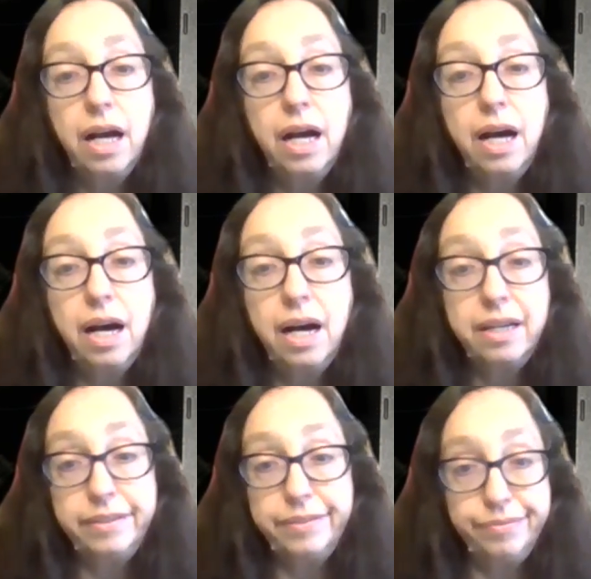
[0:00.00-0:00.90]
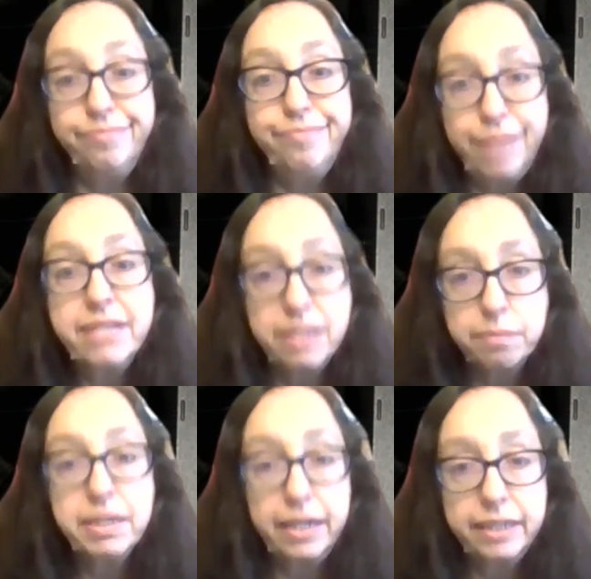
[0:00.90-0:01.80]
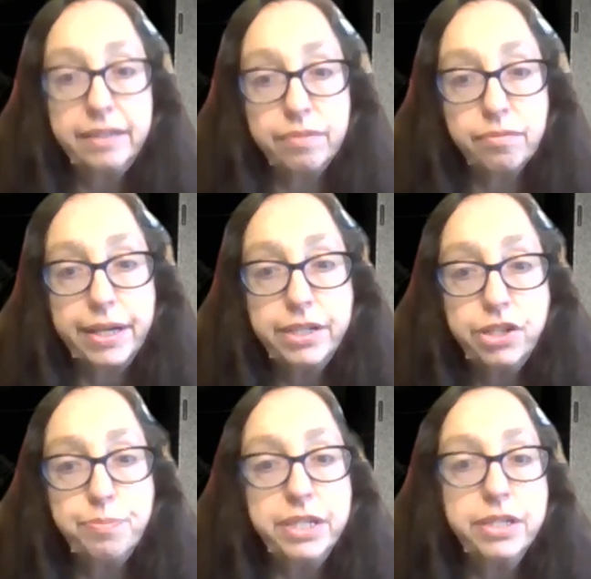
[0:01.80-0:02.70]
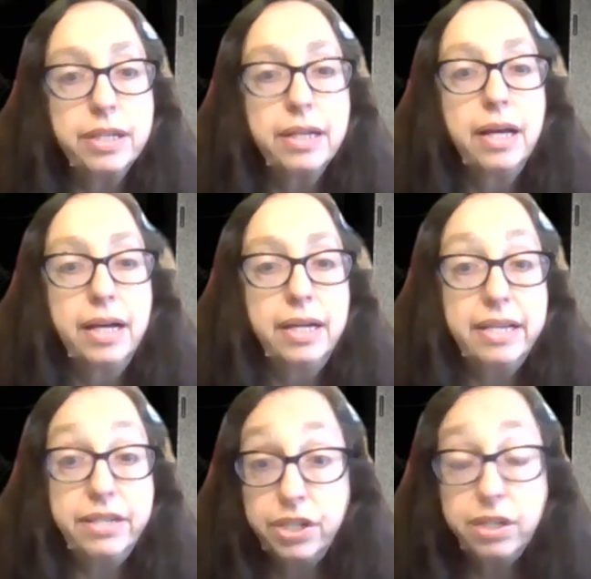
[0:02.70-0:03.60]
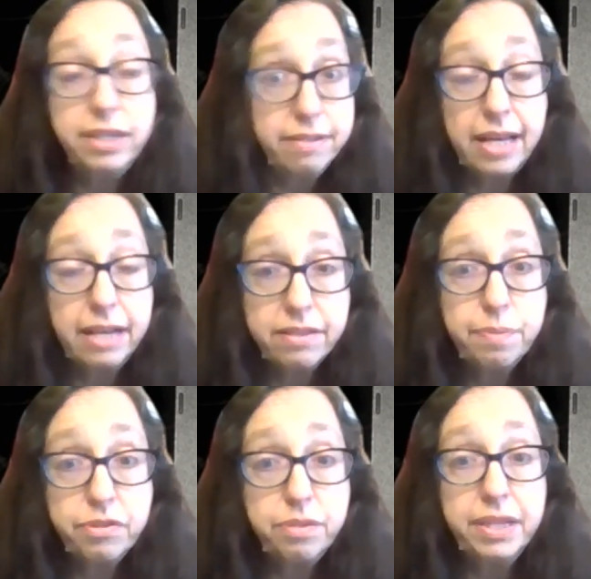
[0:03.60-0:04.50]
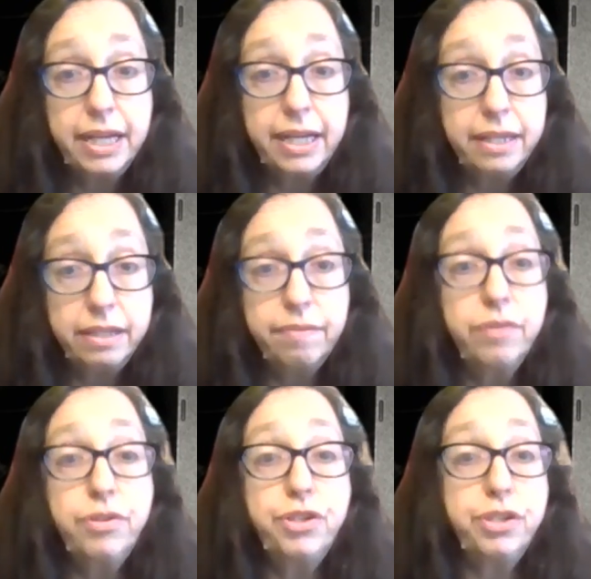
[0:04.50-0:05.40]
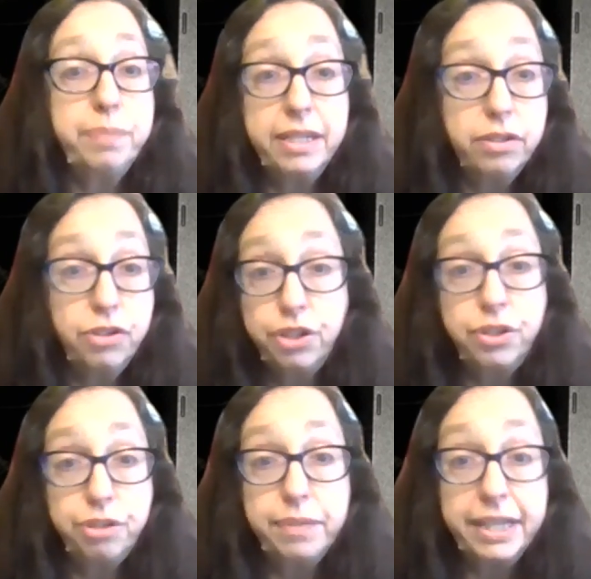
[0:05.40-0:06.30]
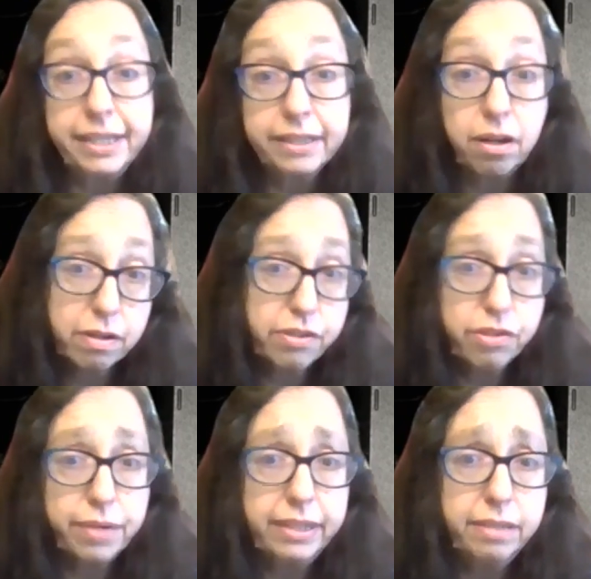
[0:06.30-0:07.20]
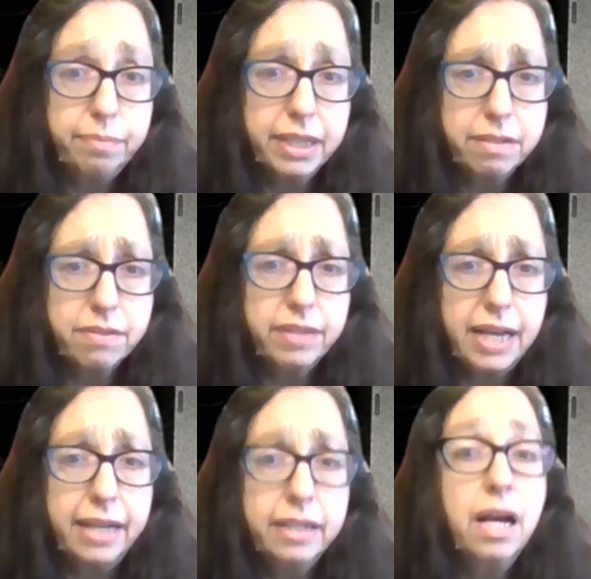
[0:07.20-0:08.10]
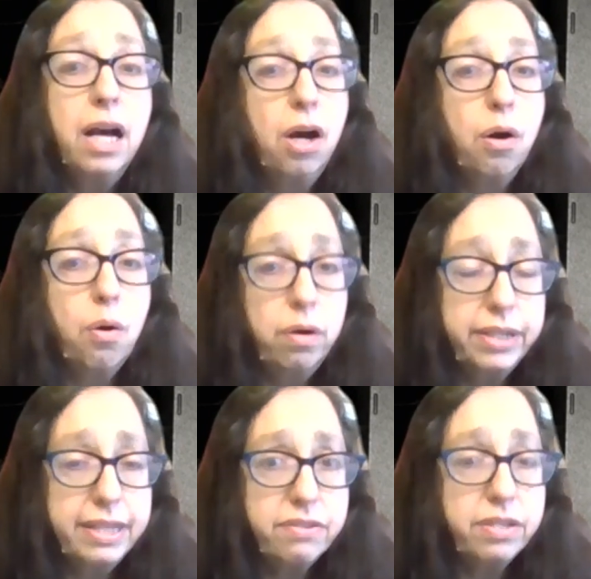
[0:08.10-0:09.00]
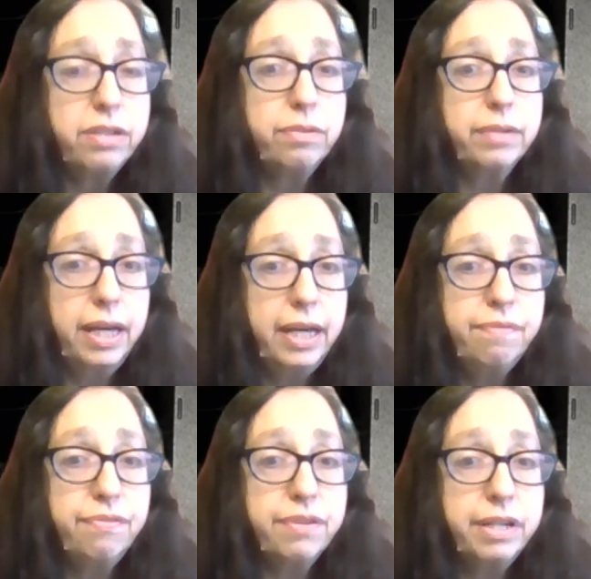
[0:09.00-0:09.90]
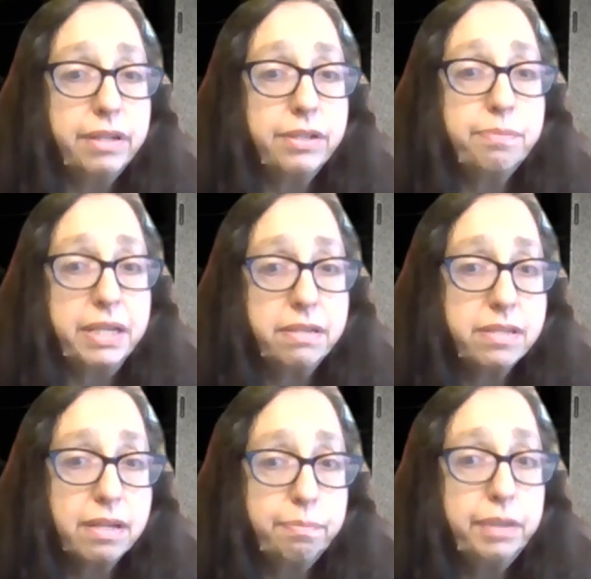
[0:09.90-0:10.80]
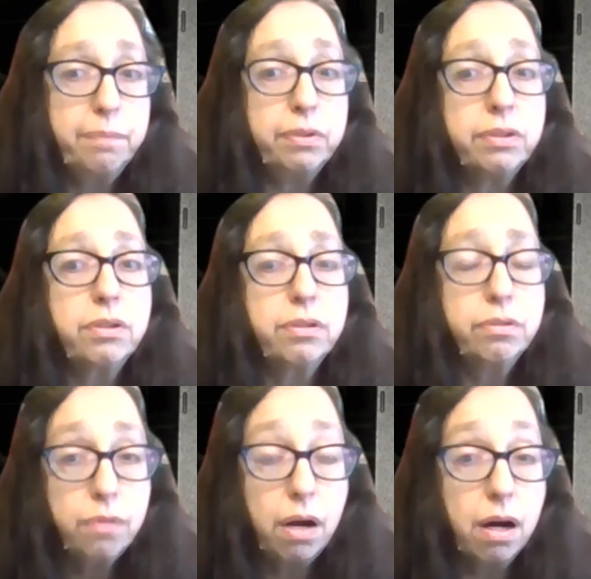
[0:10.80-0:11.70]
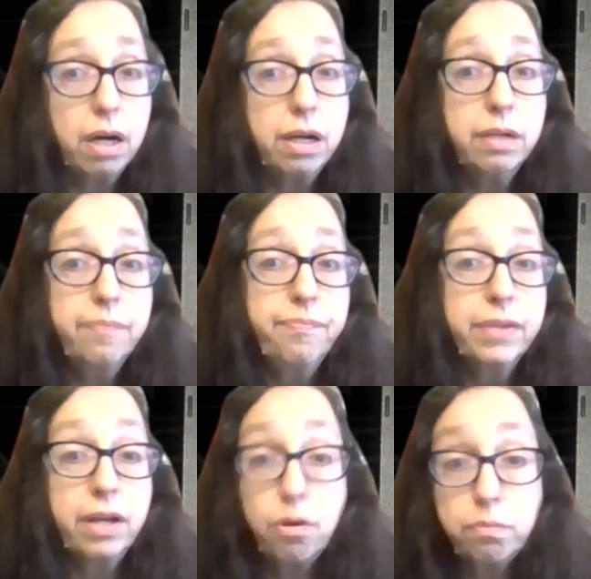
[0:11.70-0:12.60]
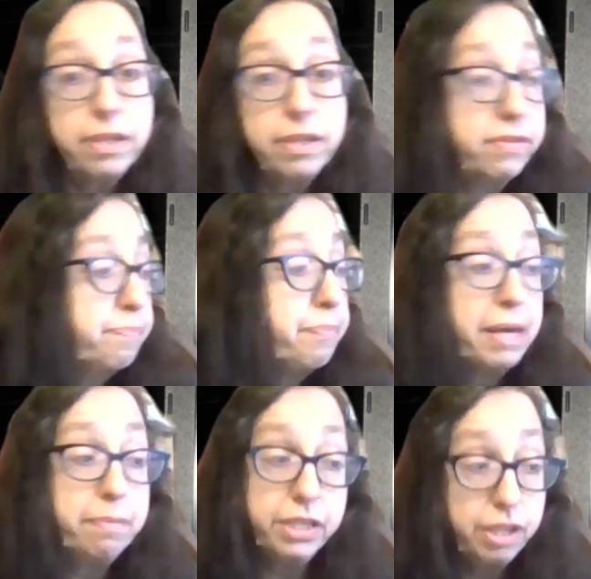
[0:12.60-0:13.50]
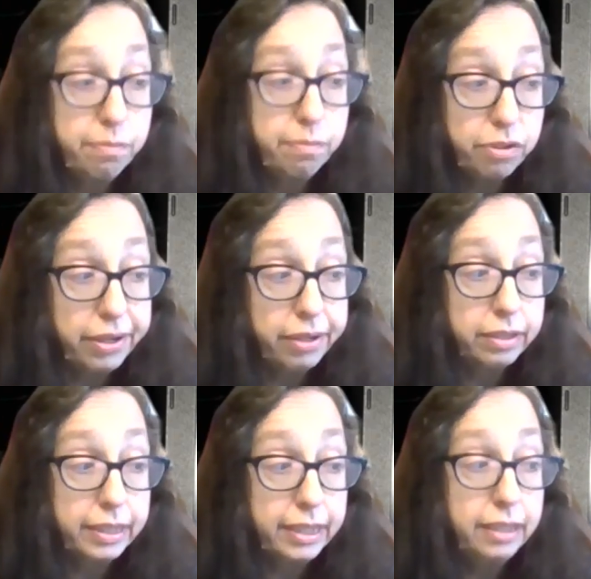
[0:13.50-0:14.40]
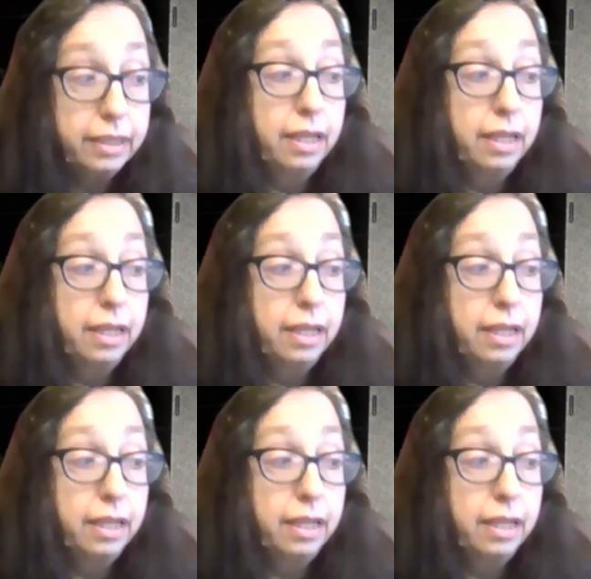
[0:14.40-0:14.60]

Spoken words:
uh, make some kind of arrangement. Is that supposed to be the end of you? Should you be incarcerated because of that? Or is it okay for there to be some people who are homeless, maybe temporarily,